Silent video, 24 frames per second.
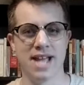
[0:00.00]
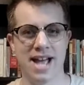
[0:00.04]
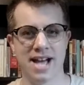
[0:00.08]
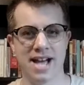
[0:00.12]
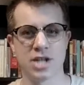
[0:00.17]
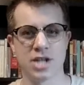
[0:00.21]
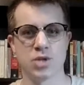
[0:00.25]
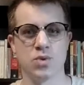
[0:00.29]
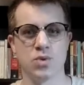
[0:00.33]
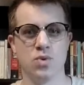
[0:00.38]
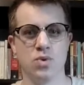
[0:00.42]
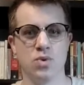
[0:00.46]

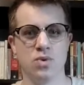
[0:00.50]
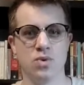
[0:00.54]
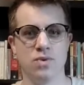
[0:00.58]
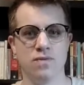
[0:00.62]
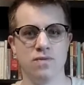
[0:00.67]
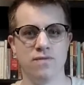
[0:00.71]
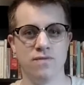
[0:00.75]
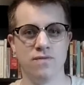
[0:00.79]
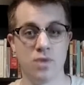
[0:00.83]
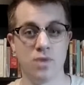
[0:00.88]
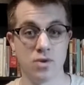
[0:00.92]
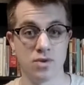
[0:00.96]
actual
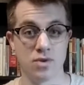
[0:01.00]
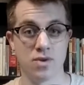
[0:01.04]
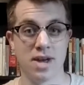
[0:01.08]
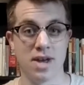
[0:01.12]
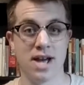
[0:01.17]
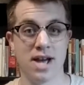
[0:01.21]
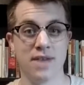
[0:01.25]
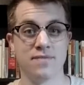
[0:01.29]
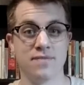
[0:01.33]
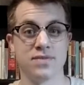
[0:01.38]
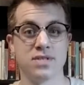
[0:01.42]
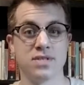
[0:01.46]

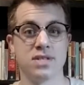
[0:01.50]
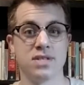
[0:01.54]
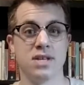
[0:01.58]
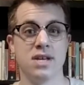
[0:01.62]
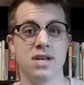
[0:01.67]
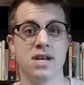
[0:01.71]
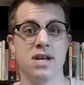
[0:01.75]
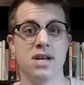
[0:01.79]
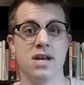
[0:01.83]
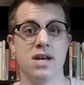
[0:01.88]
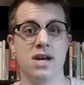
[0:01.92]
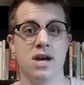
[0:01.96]
photographs
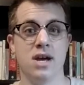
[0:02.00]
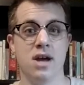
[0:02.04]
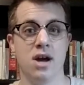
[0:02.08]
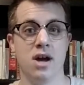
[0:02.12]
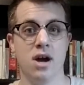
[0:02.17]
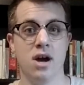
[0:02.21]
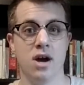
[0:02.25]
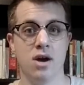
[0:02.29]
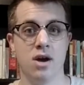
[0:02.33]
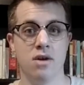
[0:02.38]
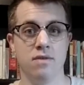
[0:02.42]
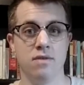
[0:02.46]

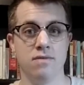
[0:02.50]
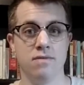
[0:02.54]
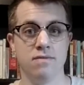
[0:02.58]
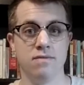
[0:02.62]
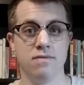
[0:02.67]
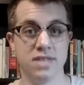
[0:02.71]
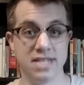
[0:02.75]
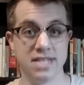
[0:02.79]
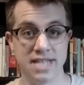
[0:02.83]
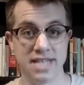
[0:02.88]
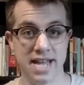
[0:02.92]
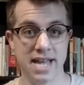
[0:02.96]
of
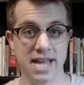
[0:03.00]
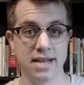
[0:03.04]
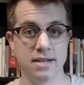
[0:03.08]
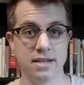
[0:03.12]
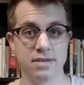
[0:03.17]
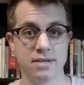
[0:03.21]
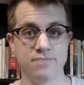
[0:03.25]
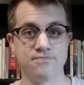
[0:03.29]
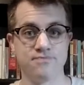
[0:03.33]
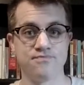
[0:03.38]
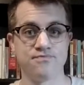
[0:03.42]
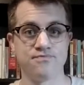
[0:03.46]
the
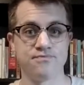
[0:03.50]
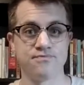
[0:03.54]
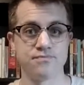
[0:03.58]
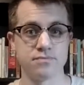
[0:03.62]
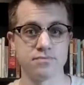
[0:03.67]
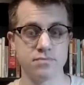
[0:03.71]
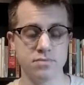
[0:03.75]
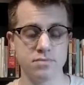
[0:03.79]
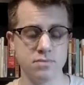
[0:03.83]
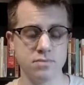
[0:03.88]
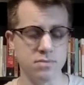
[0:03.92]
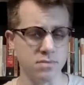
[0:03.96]
dead
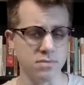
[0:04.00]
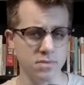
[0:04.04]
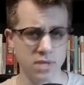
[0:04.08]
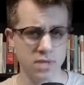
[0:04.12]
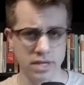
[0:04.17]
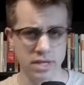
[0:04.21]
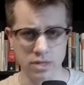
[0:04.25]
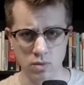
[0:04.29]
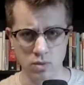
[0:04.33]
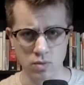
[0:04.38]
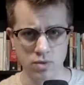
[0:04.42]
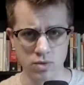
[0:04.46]

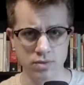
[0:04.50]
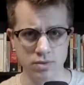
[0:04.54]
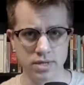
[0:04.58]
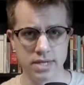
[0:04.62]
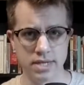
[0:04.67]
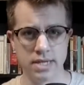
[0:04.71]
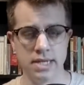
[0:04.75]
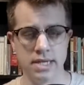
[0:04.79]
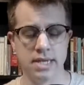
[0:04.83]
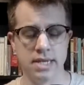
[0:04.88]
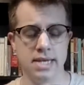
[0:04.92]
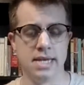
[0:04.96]
and the
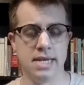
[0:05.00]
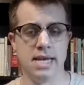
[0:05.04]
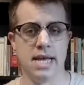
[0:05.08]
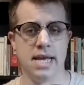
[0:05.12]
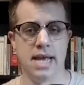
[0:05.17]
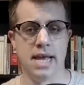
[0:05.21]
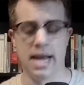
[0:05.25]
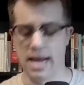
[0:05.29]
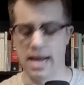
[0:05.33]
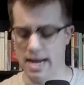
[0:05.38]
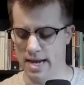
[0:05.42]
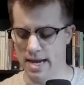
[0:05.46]
wounded.
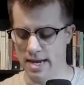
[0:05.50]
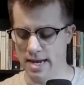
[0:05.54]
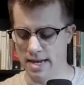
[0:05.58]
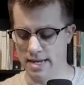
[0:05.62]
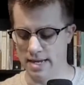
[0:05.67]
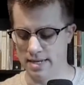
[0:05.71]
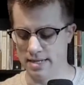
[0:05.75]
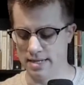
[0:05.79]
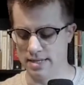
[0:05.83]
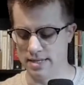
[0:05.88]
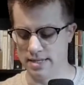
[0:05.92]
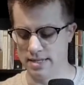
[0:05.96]

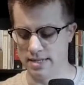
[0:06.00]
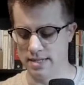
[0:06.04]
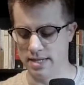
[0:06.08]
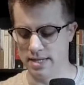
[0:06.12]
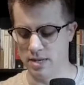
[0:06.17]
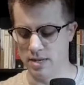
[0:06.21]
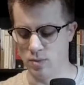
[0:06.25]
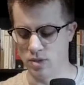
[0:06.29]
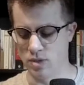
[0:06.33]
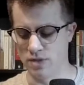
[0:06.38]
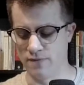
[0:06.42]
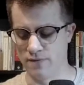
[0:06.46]
And
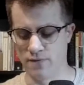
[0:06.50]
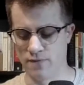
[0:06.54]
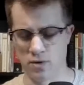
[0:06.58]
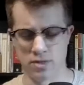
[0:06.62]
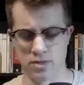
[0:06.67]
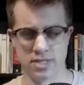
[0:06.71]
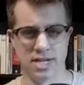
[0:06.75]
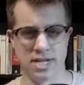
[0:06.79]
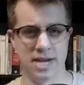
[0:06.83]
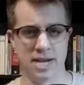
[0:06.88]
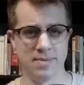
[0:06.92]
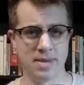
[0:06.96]
it was the
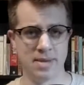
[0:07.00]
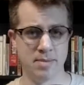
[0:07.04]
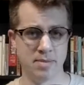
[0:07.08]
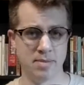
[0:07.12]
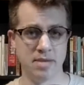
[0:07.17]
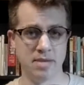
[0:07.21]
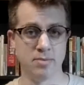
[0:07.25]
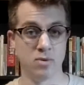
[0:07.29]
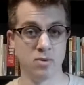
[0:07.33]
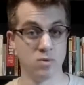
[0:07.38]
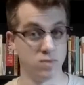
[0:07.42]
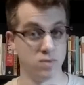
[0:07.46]
first time that
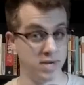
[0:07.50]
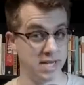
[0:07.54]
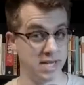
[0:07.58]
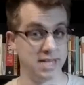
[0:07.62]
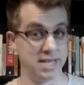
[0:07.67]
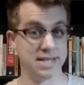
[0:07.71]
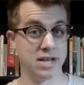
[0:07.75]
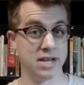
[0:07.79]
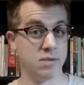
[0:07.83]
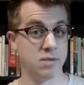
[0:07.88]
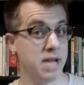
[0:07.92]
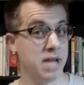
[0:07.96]
people
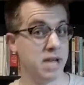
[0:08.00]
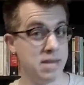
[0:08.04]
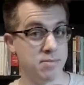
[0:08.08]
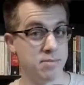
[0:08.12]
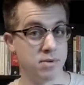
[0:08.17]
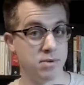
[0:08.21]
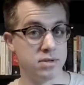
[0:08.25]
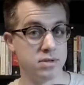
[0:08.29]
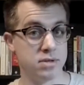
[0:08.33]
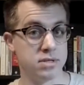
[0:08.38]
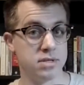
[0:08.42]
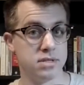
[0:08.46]
reading their
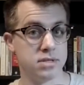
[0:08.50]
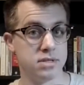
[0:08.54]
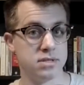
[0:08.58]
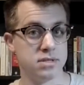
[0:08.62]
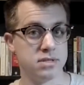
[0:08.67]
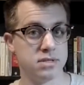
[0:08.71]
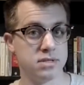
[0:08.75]
papers